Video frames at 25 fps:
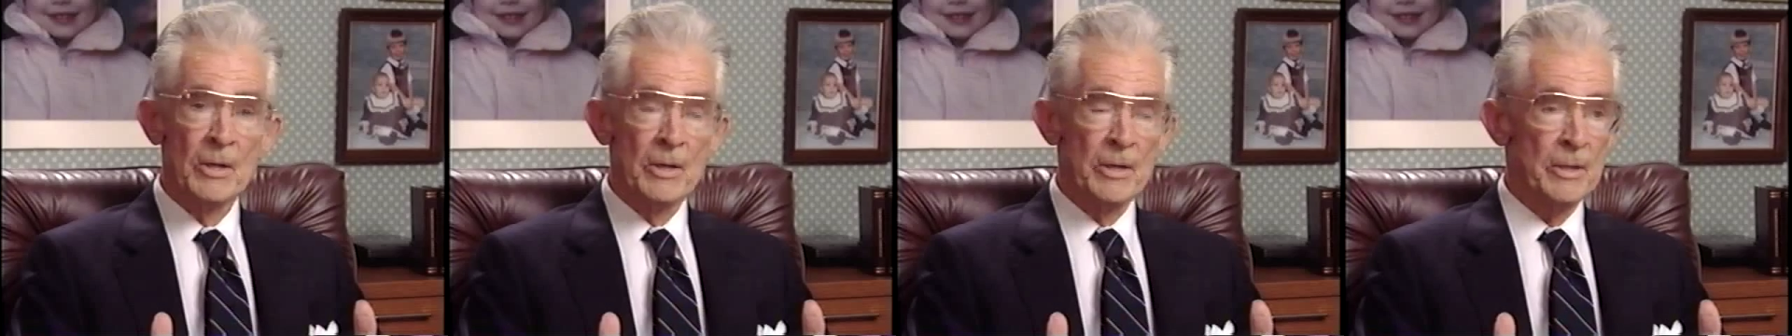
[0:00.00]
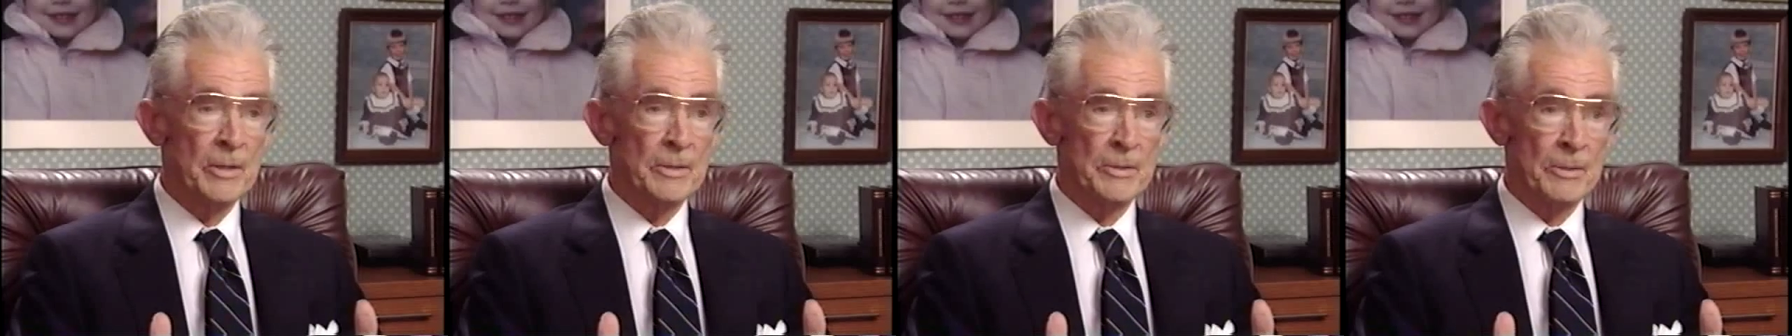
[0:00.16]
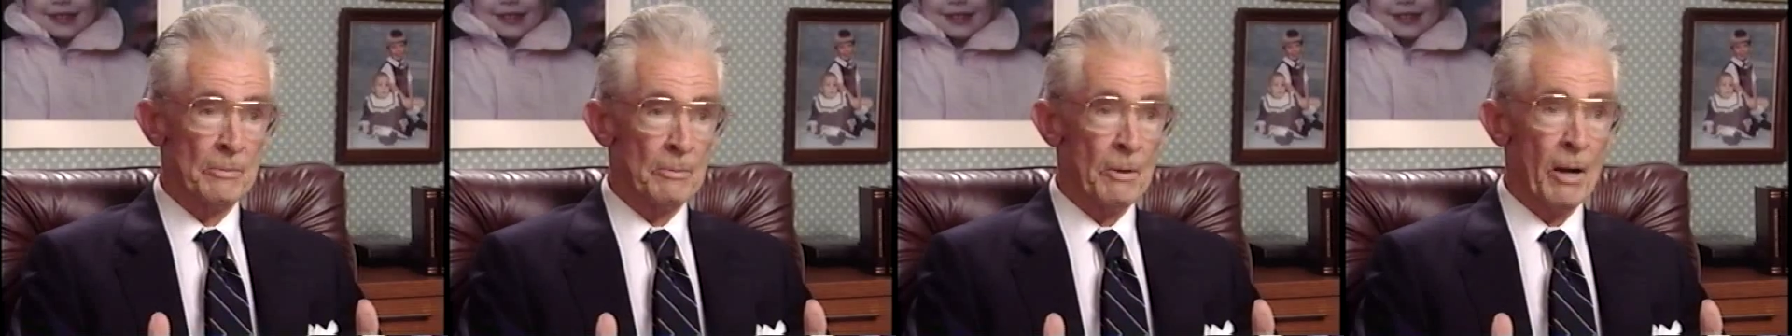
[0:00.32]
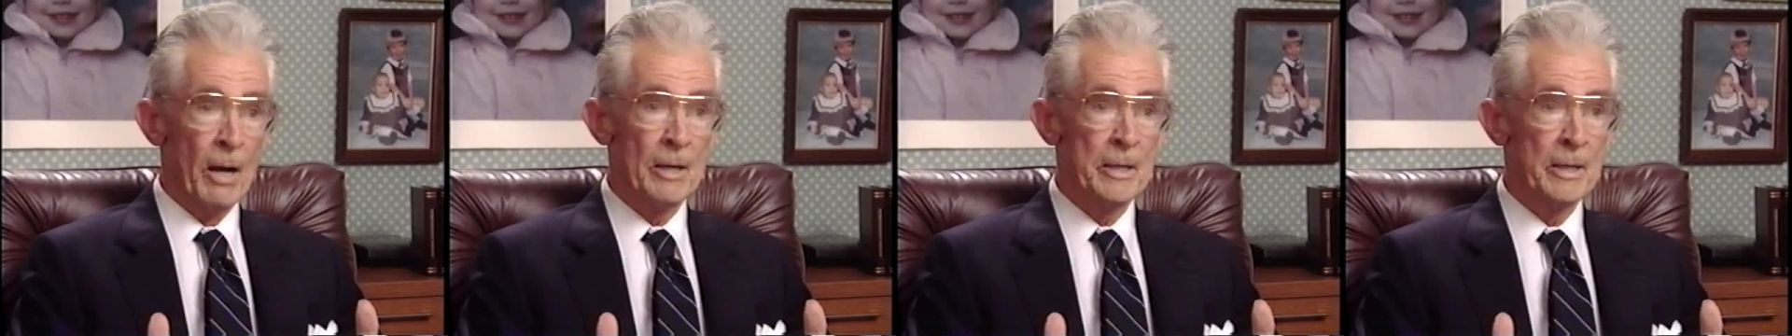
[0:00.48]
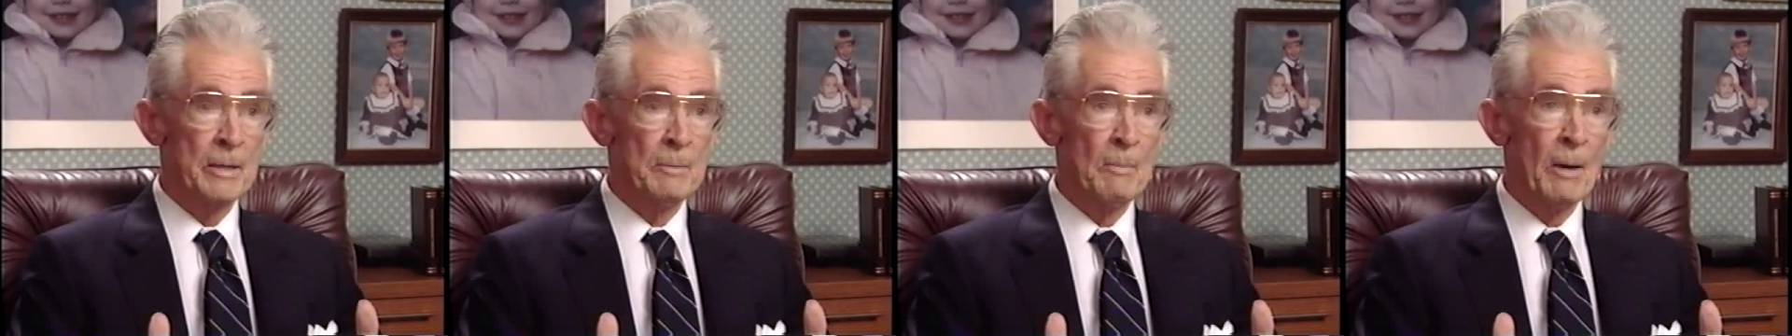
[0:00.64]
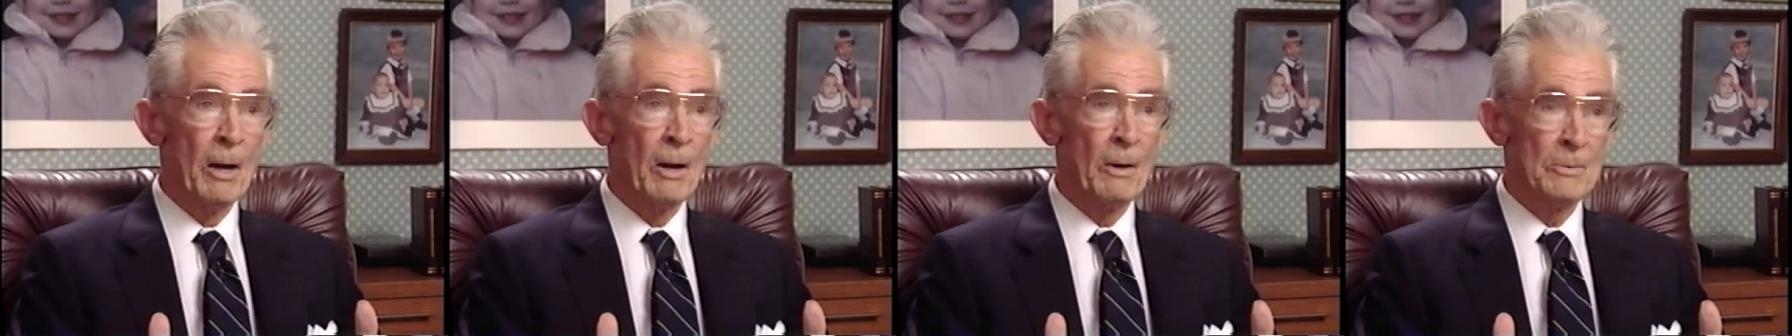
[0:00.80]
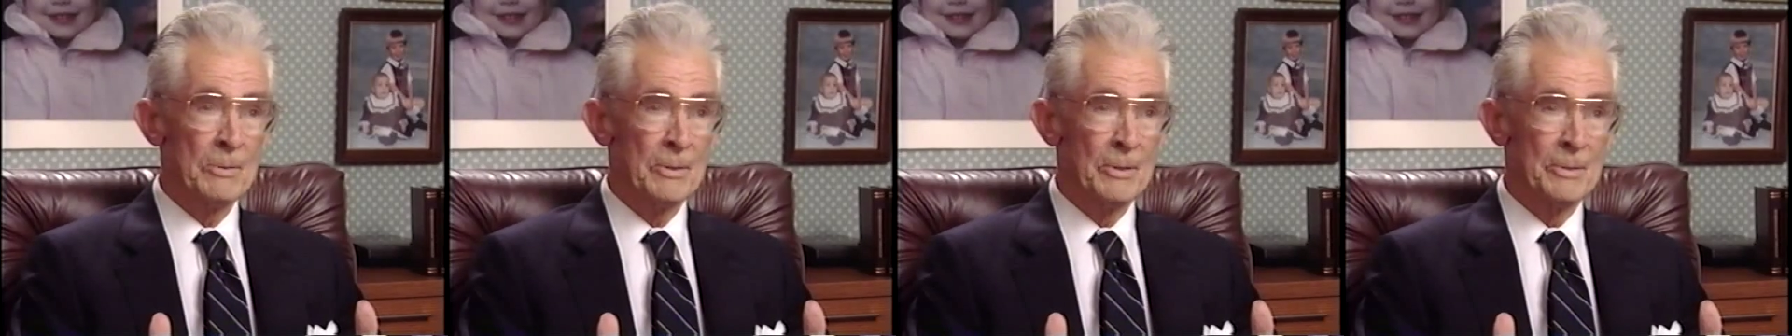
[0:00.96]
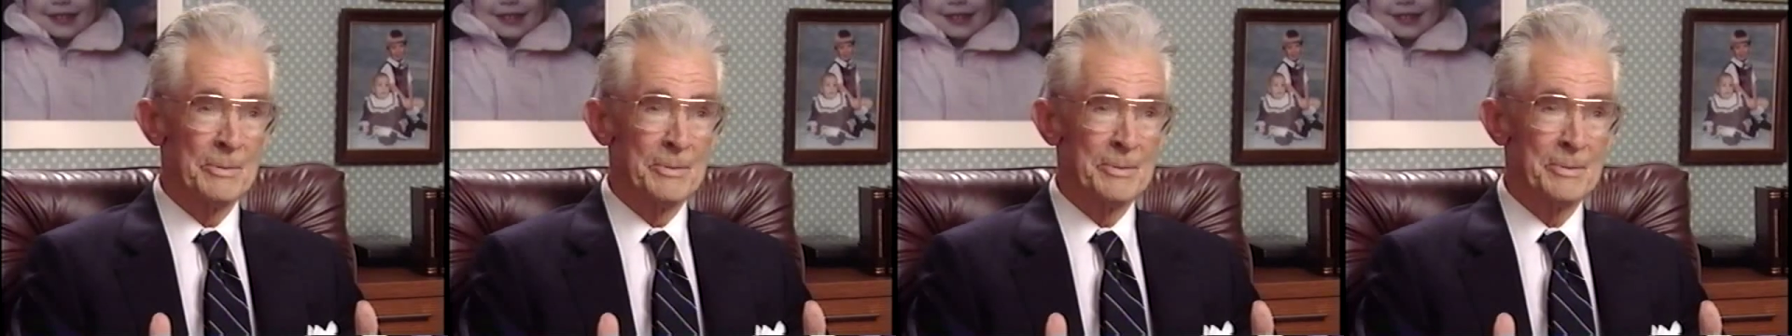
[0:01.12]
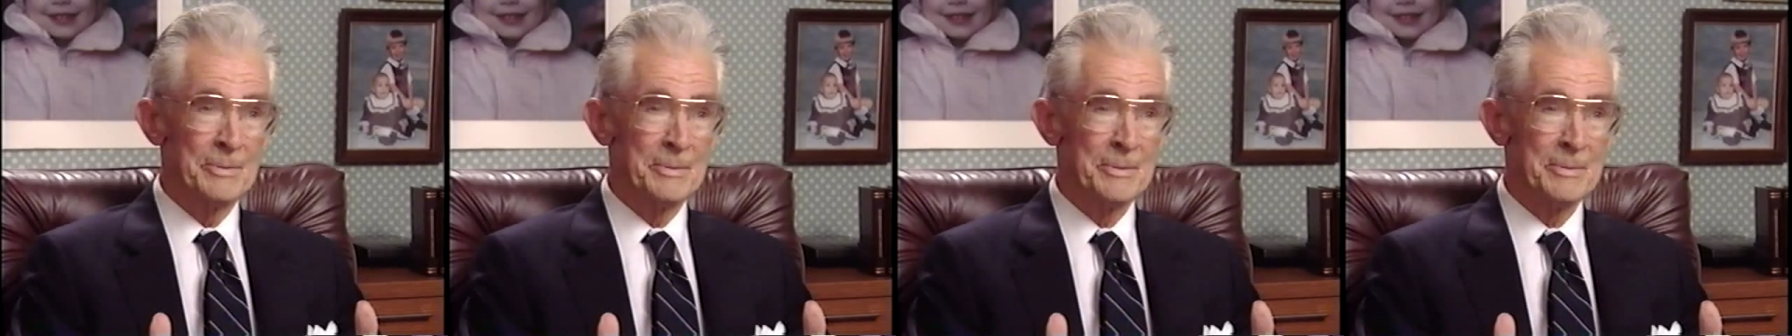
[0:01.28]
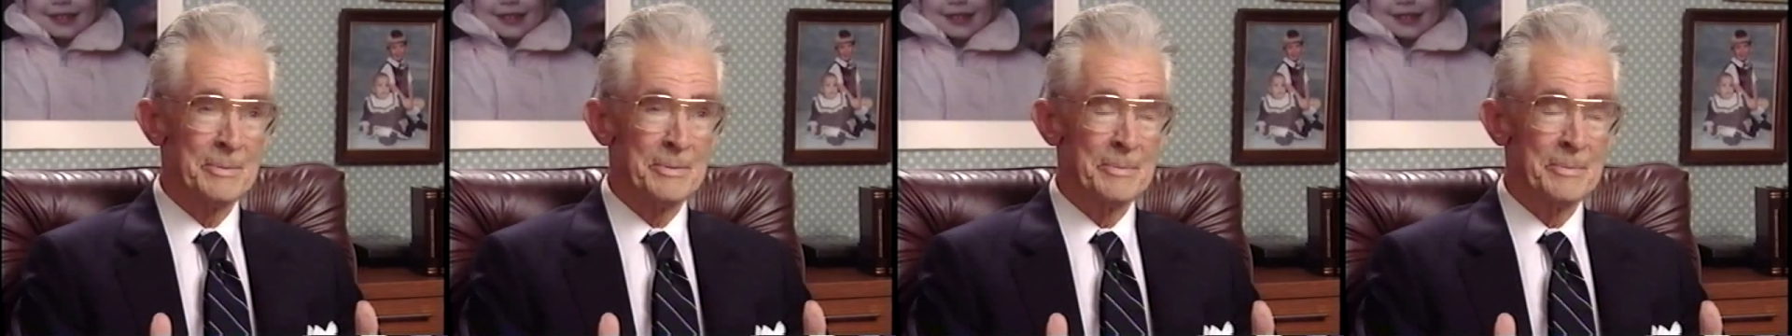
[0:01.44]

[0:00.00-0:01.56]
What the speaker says: in the Rocky Mountains.